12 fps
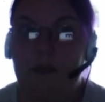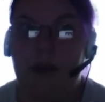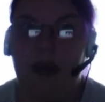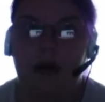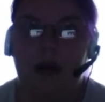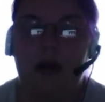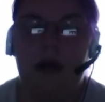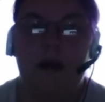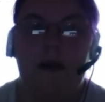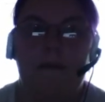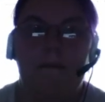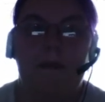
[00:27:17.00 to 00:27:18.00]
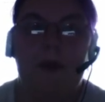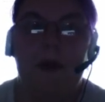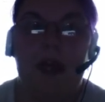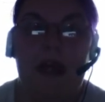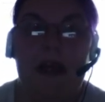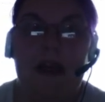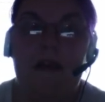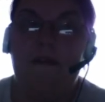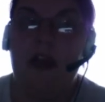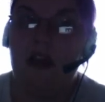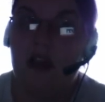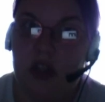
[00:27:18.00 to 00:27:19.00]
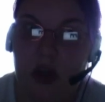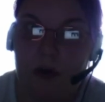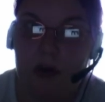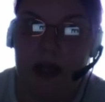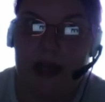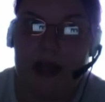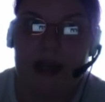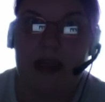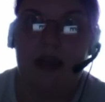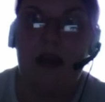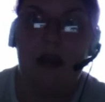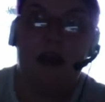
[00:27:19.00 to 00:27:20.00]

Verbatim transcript: come here. Okay? If you don't like it,